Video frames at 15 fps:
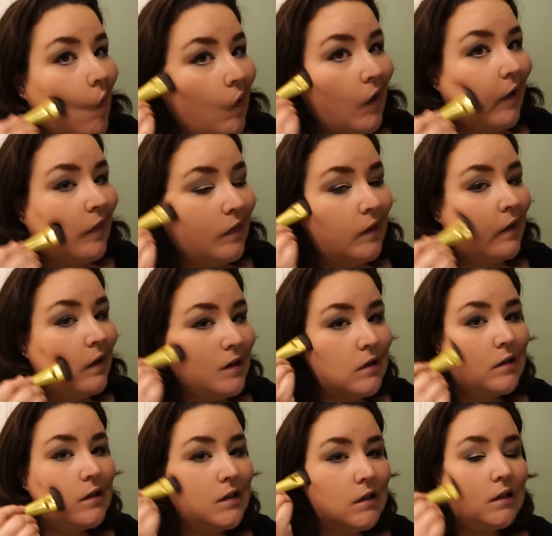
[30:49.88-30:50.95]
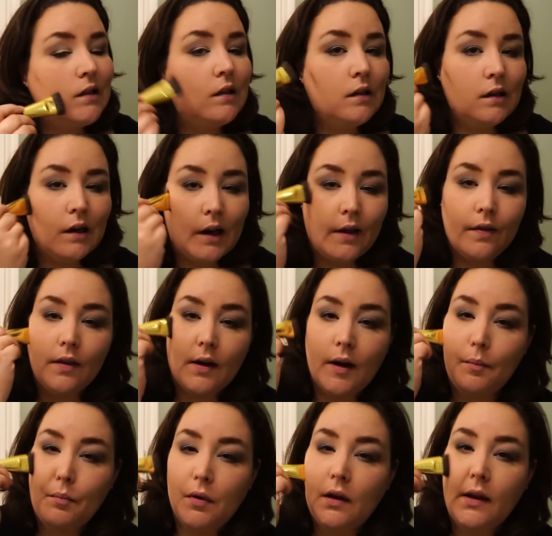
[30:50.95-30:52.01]
like this and then
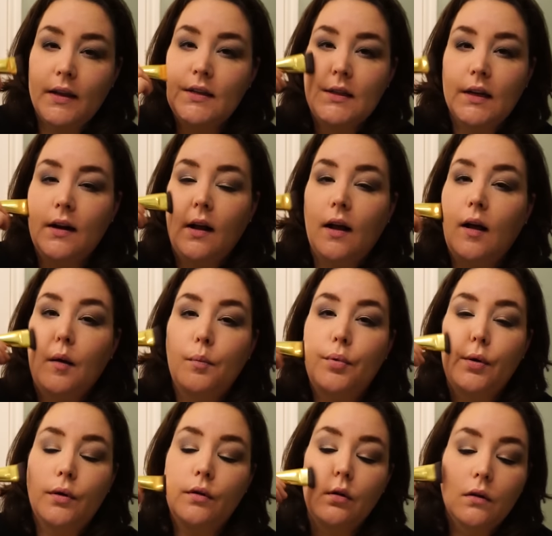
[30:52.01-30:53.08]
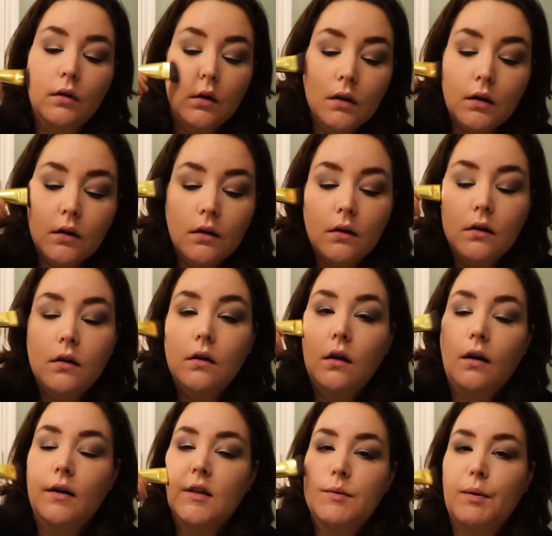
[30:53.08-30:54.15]
I blend it up
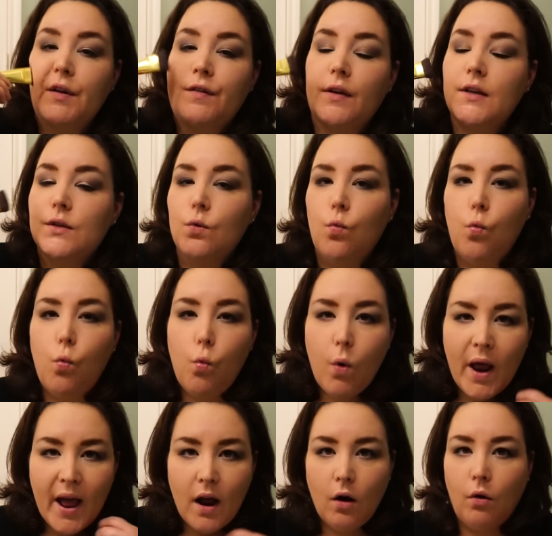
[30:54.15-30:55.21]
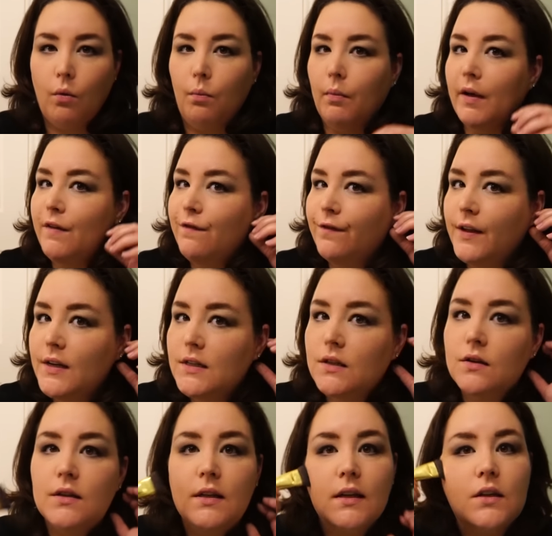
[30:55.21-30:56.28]
onto my face. Wow, my face
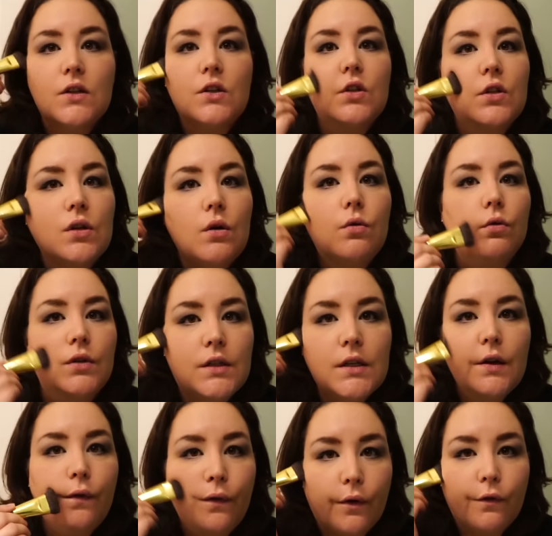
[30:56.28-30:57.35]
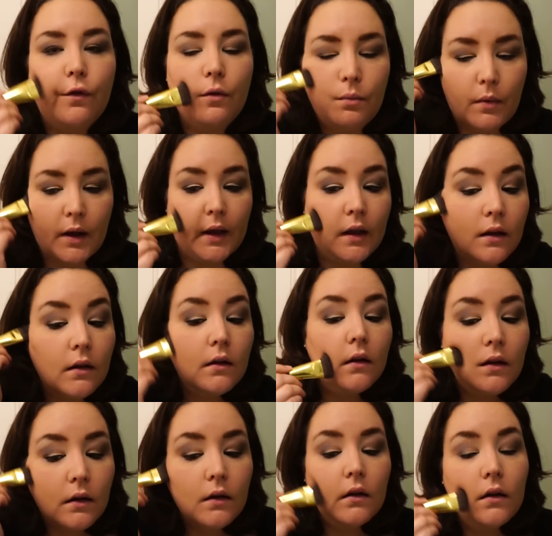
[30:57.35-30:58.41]
looks like so different from my
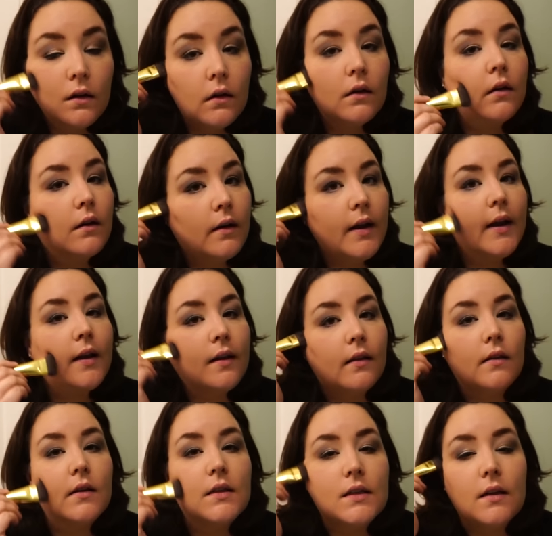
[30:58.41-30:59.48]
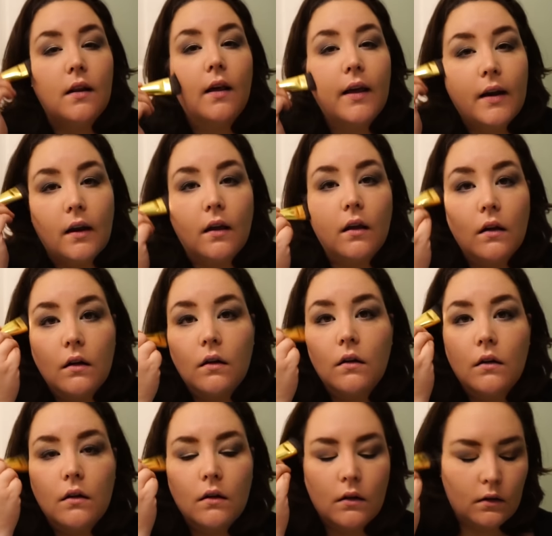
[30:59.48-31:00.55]
neck in this lighting.
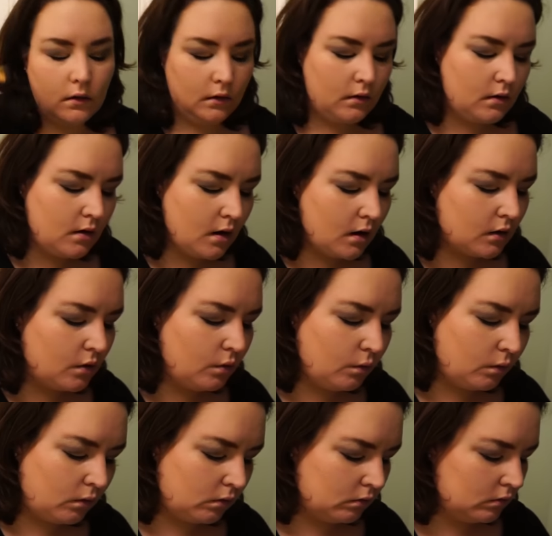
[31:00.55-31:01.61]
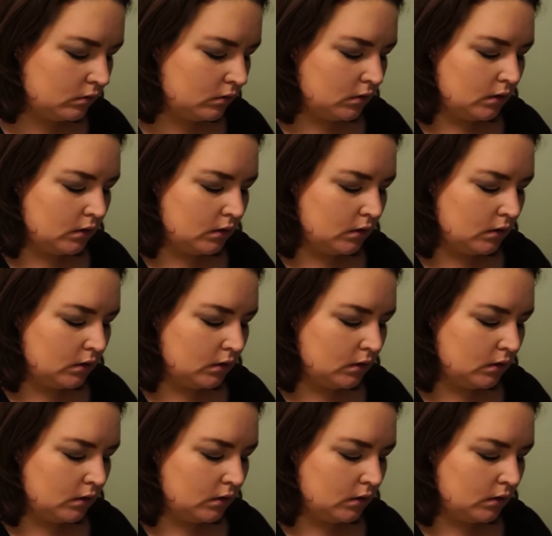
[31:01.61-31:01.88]
Not cool.